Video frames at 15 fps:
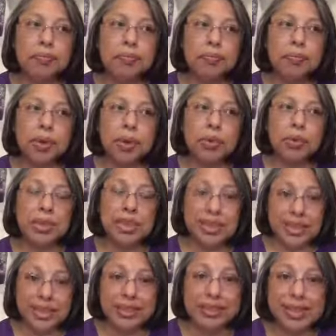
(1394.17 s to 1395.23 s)
what we
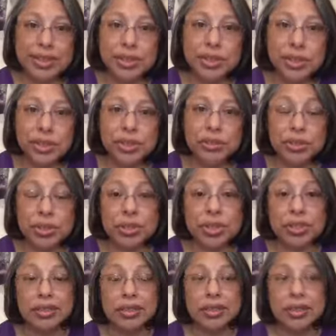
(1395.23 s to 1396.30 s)
still need to do, which
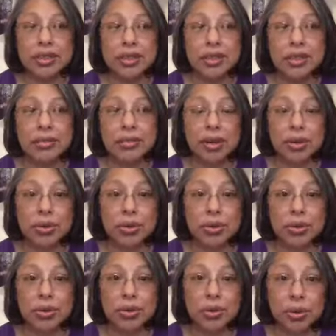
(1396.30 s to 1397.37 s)
is our
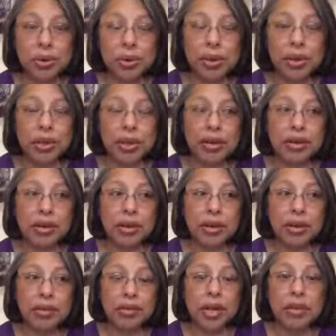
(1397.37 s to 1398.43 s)
soul work and our
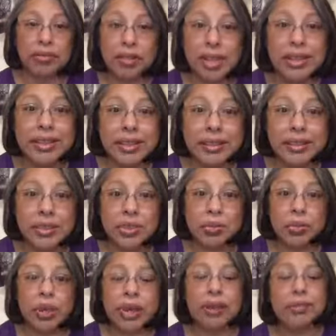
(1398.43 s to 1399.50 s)
life lessons,
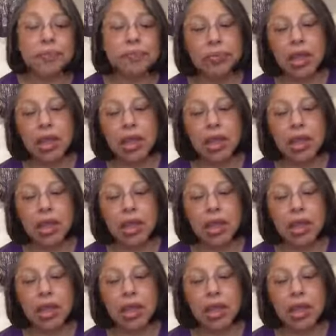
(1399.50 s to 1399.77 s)
right?